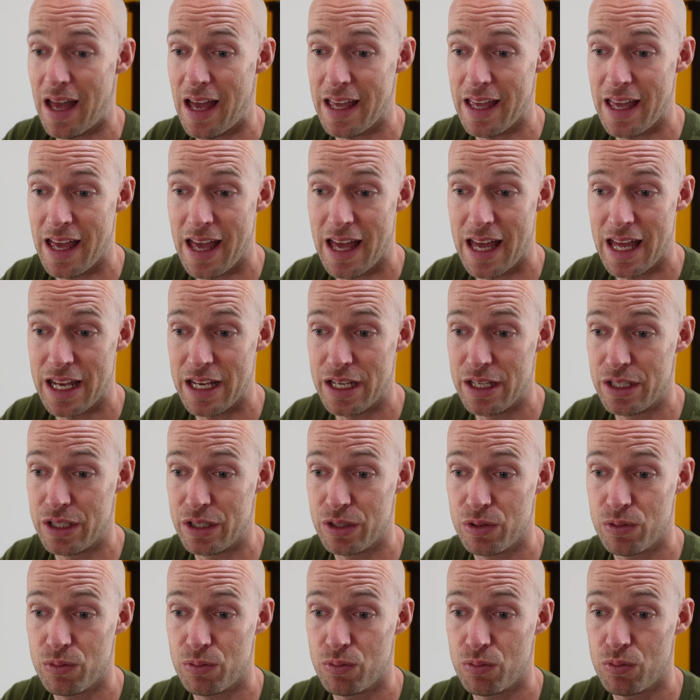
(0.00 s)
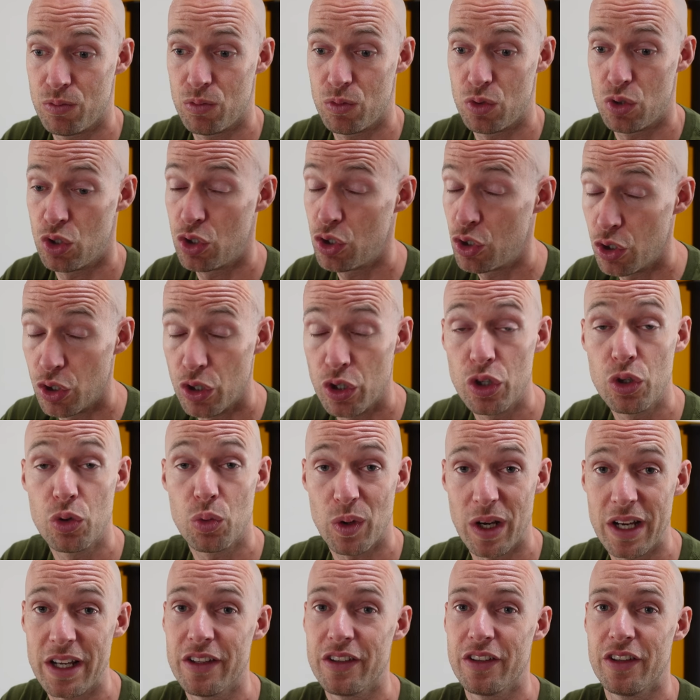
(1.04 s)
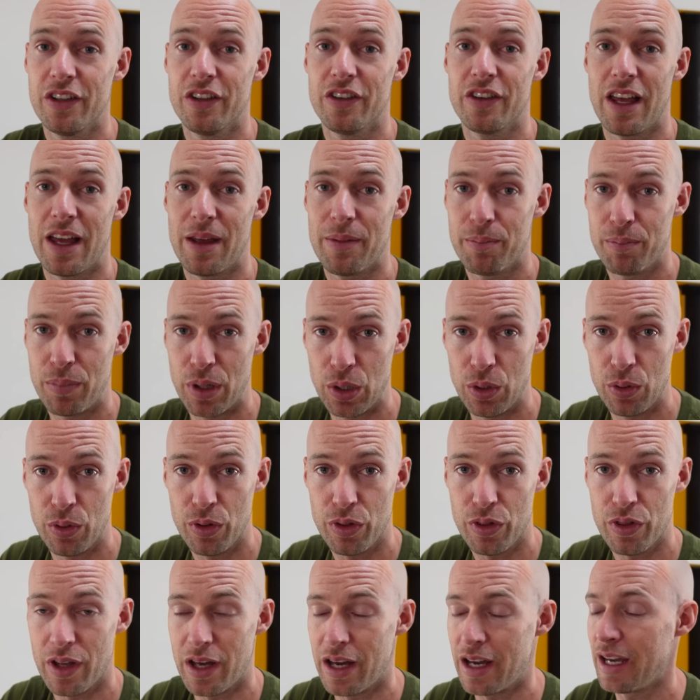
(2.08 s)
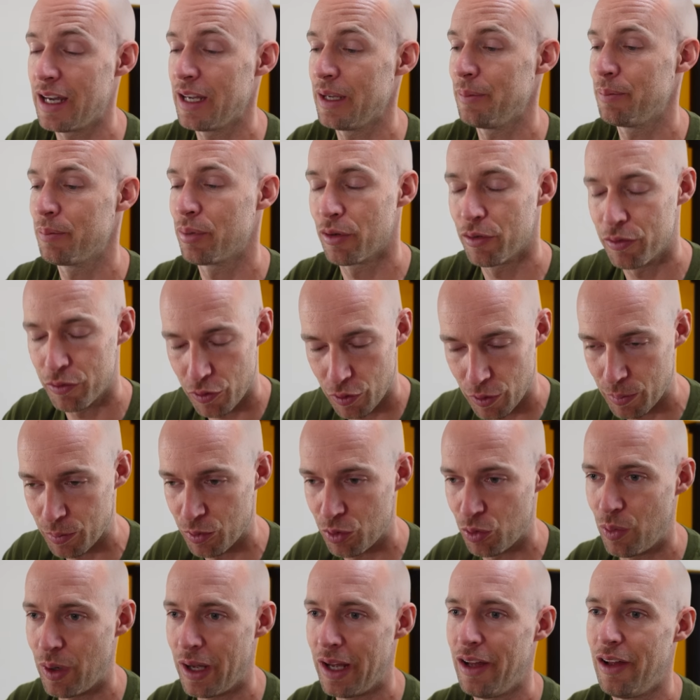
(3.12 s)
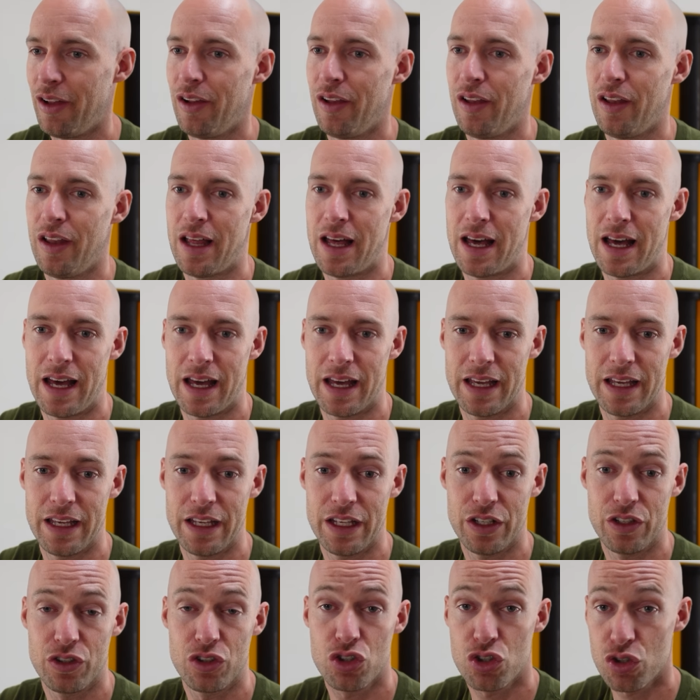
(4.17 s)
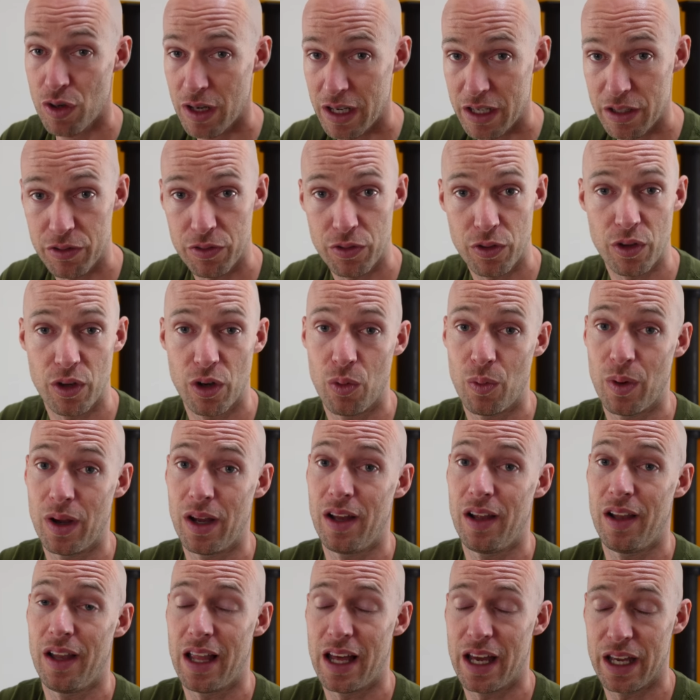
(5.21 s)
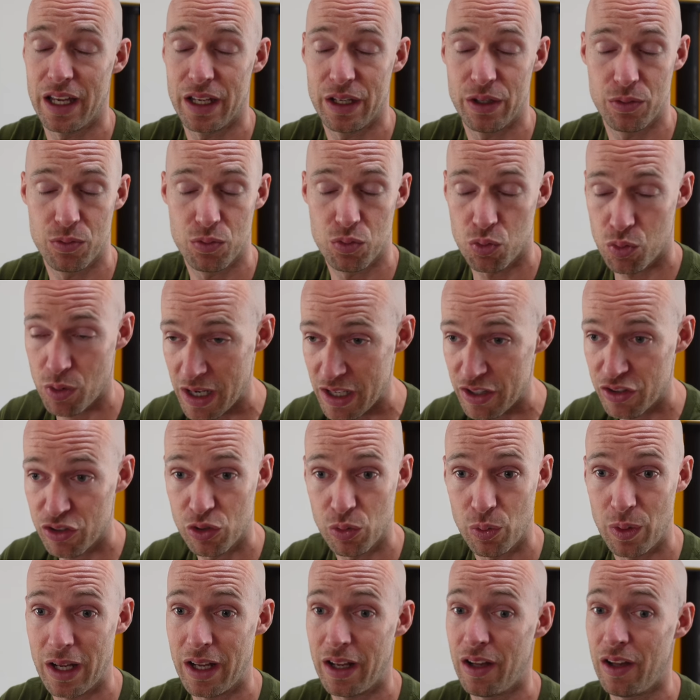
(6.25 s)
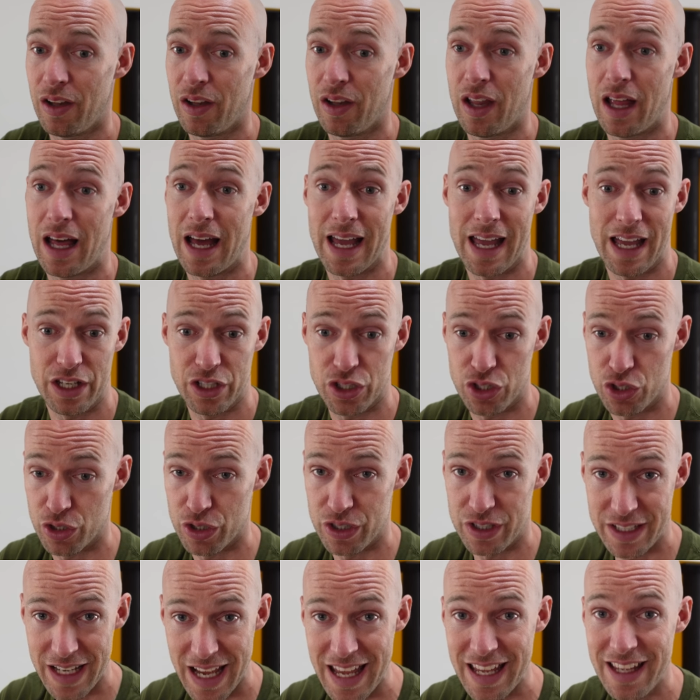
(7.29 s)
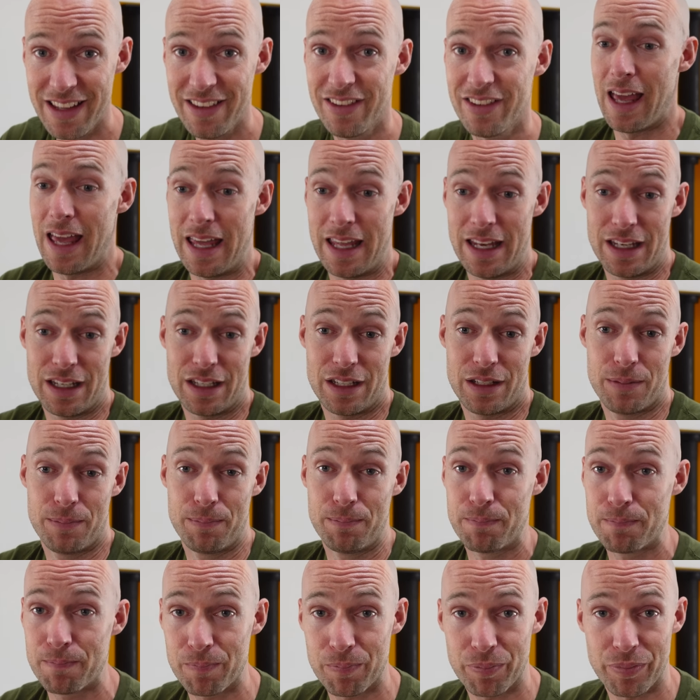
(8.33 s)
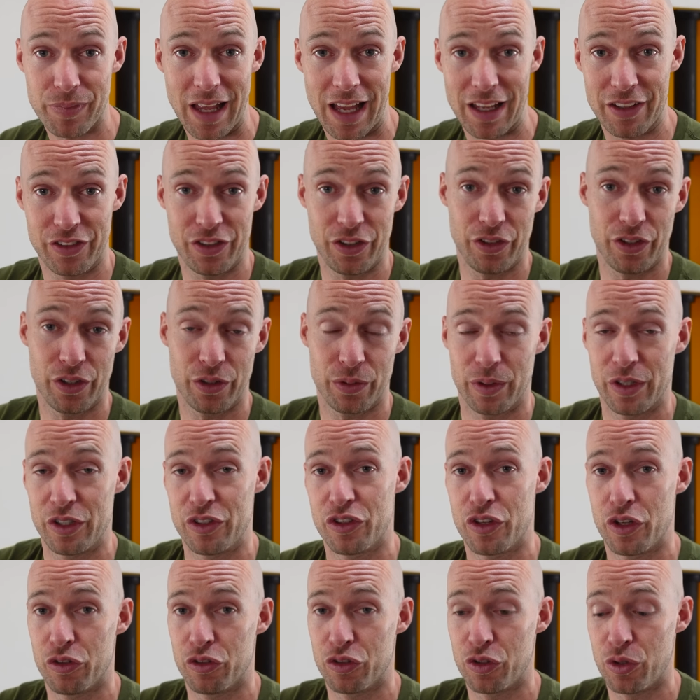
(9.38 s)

I had good races at both. I performed well, I trained for it well, I raced well, I had good days, and I still didn't reach those